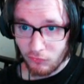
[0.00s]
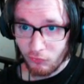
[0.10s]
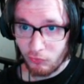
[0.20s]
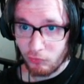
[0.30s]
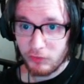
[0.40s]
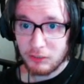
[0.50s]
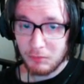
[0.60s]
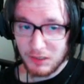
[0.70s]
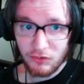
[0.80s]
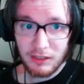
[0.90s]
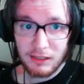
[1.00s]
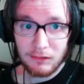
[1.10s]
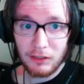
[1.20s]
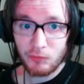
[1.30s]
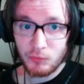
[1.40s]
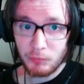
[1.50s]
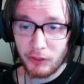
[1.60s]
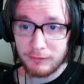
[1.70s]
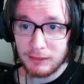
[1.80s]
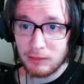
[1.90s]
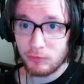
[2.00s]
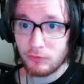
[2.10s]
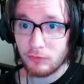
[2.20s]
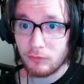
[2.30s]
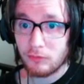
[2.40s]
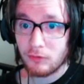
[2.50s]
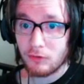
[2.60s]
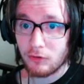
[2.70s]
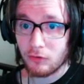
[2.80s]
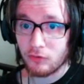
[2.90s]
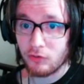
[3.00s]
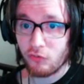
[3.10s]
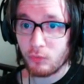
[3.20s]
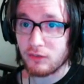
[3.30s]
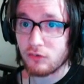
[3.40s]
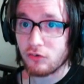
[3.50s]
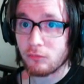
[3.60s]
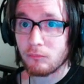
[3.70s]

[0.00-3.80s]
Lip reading: So if I commit to that, I have to buy 11 on Switch.